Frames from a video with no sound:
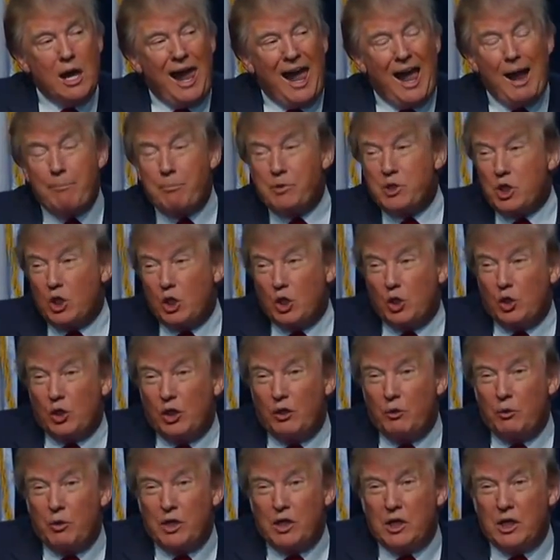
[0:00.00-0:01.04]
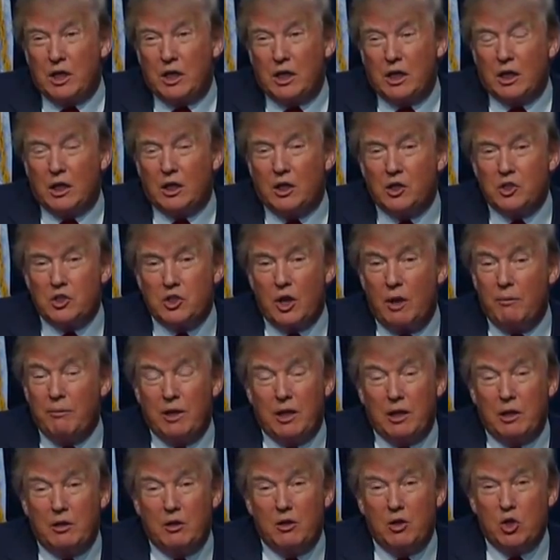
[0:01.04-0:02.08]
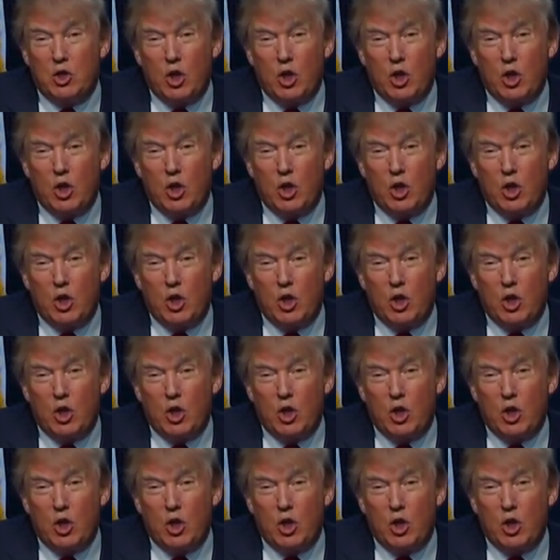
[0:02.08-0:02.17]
absolutely ridiculous, I mean,